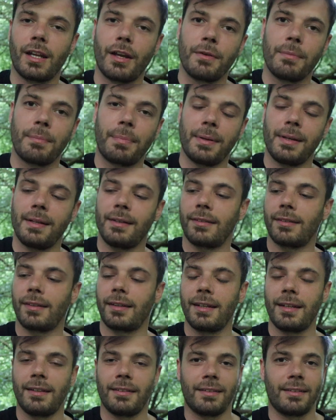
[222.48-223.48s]
Lone Peaks.
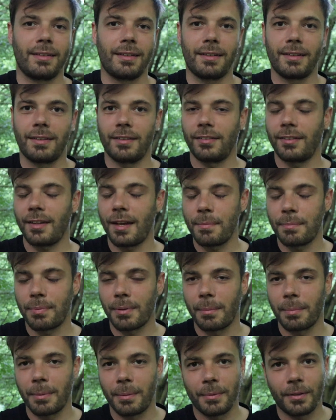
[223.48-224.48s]
The same
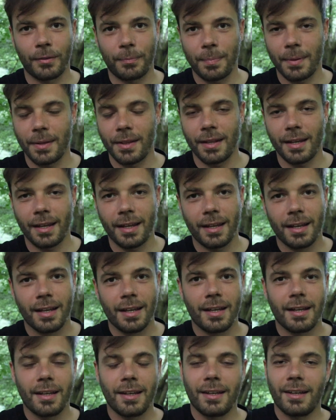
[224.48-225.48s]
problem has been there
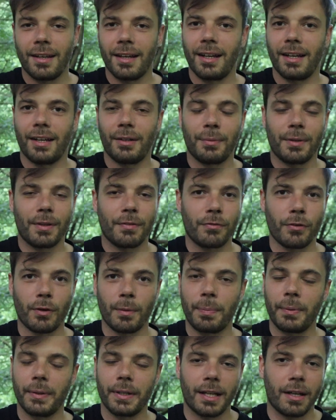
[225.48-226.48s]
with the
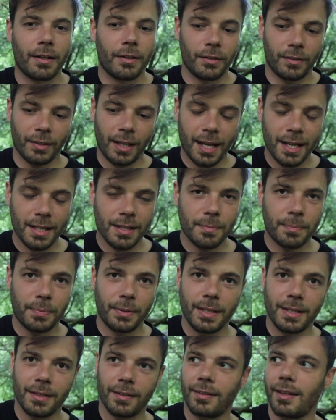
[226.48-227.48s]
4.0s and the
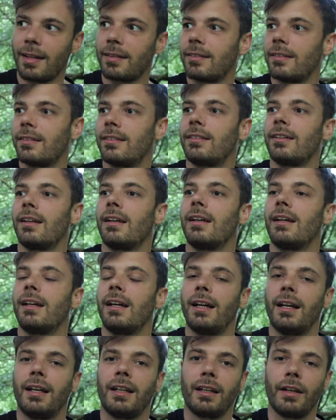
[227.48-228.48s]
predecessors.
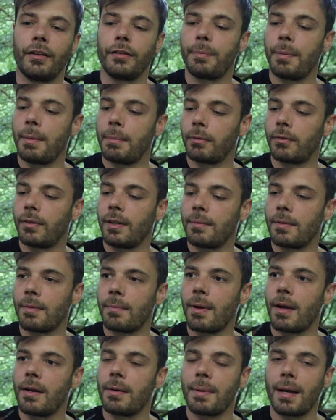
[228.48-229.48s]
Loads of people seem to
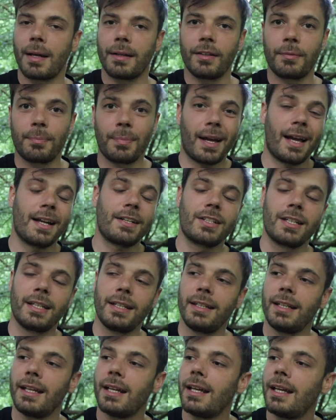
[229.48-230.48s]
moan about this, but
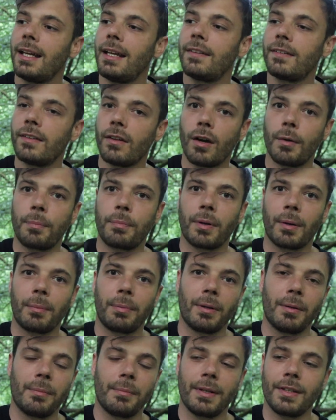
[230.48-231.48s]
actually it's not a
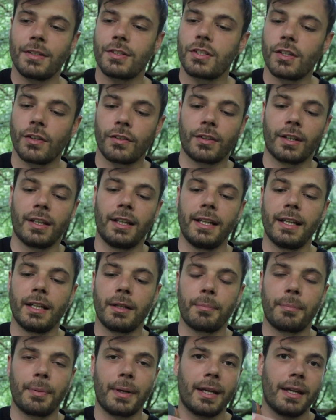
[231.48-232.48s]
problem. It's just a
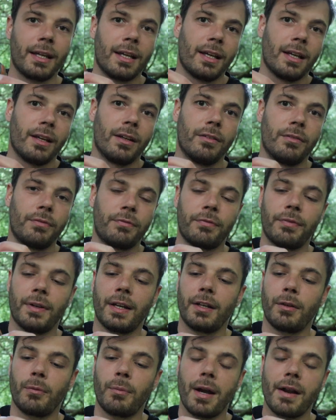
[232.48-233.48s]
little bit
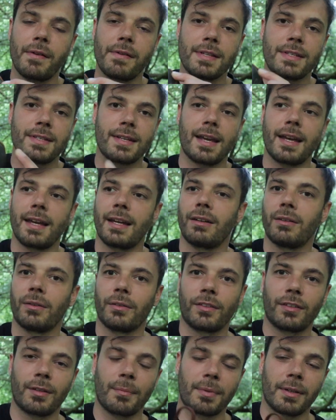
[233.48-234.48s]
of wear and tear
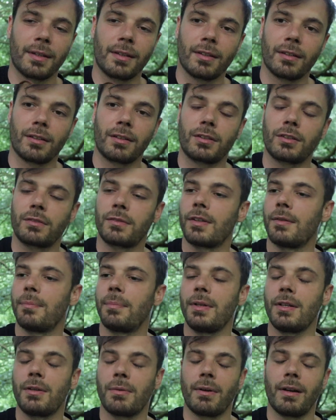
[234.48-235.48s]
on something that, to
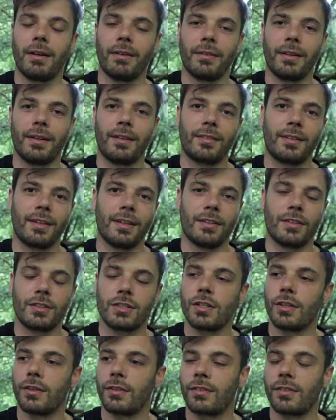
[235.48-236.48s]
be quite honest, is
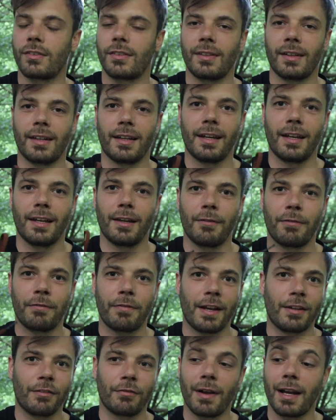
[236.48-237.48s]
just
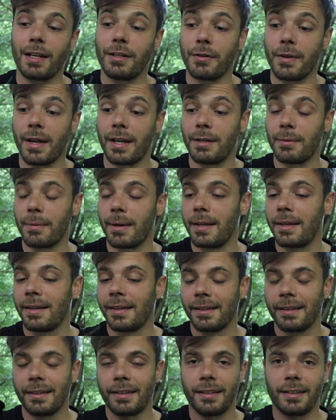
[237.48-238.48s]
face value anyway.
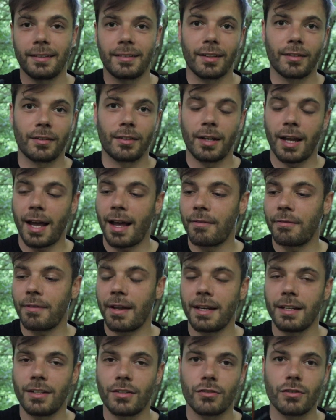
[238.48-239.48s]
It doesn't have
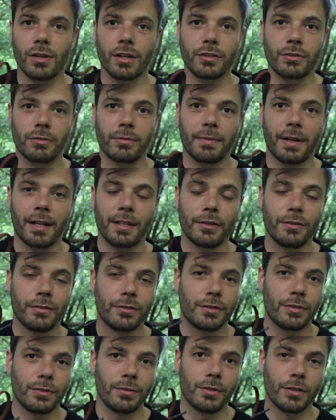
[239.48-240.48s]
any structural value
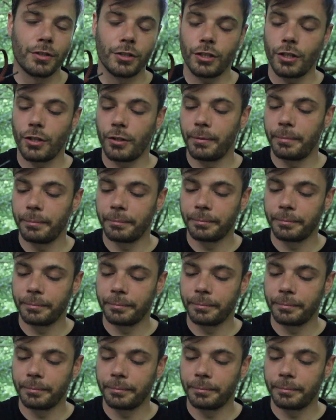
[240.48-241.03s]
to the shoe.